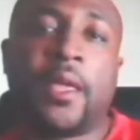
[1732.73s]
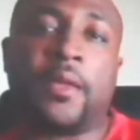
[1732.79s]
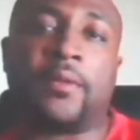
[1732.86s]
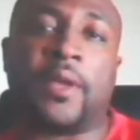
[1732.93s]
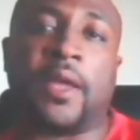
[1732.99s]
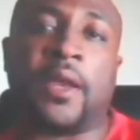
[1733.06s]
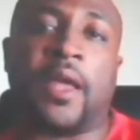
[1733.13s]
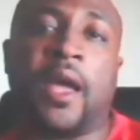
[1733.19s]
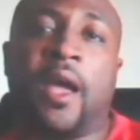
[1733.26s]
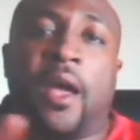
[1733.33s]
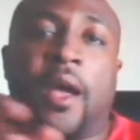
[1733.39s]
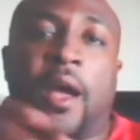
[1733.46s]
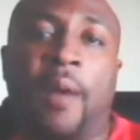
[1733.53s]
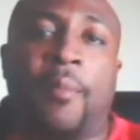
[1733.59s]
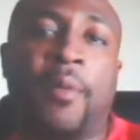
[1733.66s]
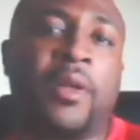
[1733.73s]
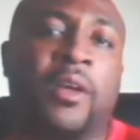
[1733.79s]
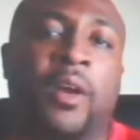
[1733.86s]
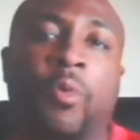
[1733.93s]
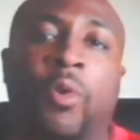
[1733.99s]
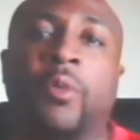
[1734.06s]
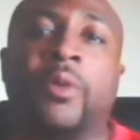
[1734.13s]
is that I'm only
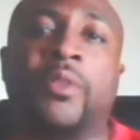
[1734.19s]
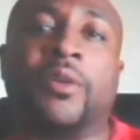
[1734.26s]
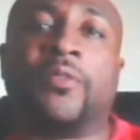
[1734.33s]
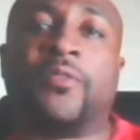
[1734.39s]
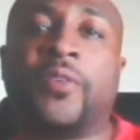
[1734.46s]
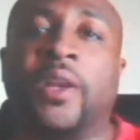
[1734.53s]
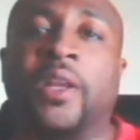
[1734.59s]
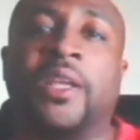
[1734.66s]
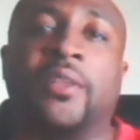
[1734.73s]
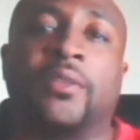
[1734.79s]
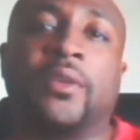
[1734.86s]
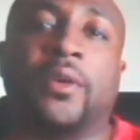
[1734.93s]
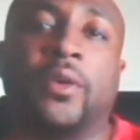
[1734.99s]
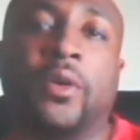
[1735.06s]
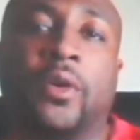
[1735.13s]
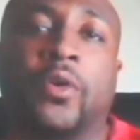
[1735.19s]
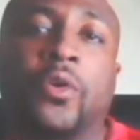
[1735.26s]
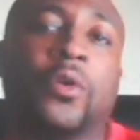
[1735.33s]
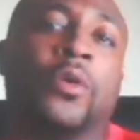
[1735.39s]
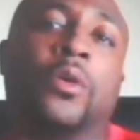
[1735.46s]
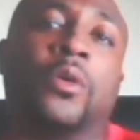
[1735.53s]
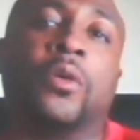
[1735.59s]
going to work with affiliates
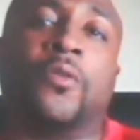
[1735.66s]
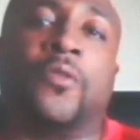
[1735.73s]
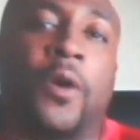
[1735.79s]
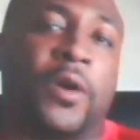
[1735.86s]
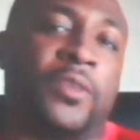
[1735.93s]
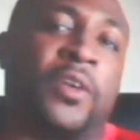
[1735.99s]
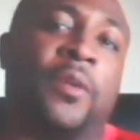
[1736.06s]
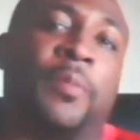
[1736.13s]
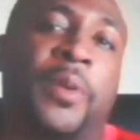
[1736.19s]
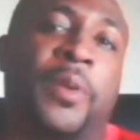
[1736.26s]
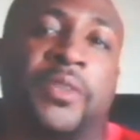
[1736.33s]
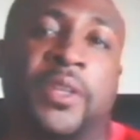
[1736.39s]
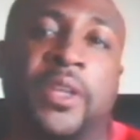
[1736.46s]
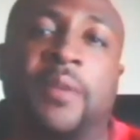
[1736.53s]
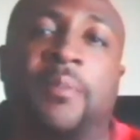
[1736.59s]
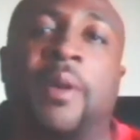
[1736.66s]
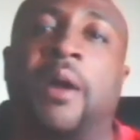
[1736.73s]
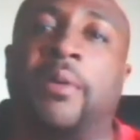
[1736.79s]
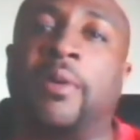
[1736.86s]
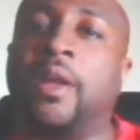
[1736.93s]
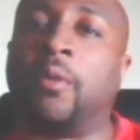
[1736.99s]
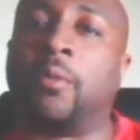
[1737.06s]
who are focused on pitching
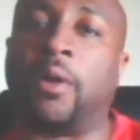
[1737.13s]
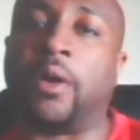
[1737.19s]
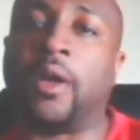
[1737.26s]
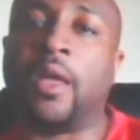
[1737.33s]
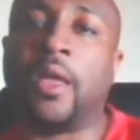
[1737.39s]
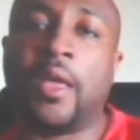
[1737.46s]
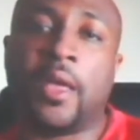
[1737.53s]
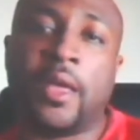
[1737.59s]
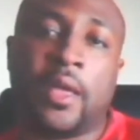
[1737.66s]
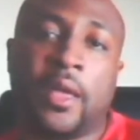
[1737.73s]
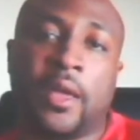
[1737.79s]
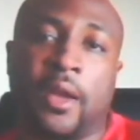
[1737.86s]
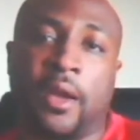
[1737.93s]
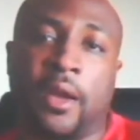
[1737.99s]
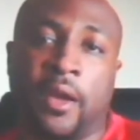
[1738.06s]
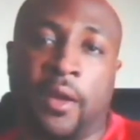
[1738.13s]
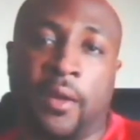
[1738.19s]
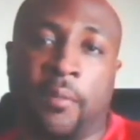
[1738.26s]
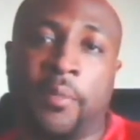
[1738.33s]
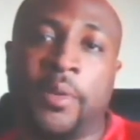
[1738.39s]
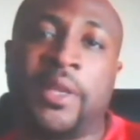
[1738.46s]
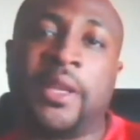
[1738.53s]
Empower Network.
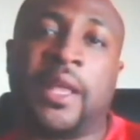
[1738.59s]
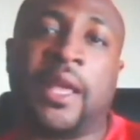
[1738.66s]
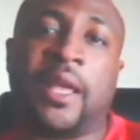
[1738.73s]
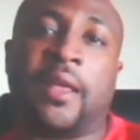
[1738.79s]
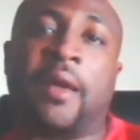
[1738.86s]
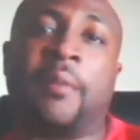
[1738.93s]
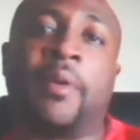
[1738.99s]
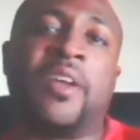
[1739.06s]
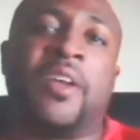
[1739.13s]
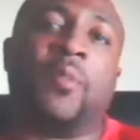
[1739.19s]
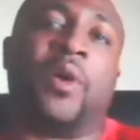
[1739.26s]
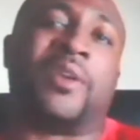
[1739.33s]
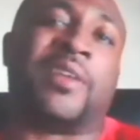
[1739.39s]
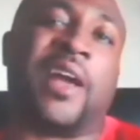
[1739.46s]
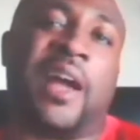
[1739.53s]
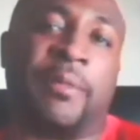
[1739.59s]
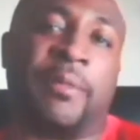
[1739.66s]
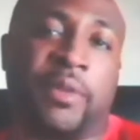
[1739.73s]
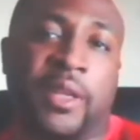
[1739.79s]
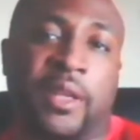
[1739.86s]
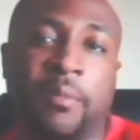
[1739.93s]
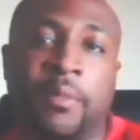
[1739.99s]
Okay. Meaning that I'm going to give more time
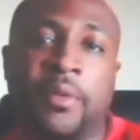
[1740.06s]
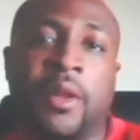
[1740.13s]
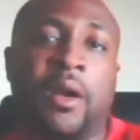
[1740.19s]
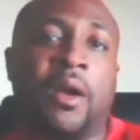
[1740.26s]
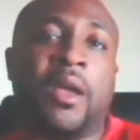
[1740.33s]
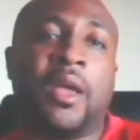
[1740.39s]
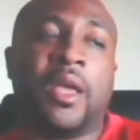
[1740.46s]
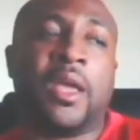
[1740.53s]
to them. You know,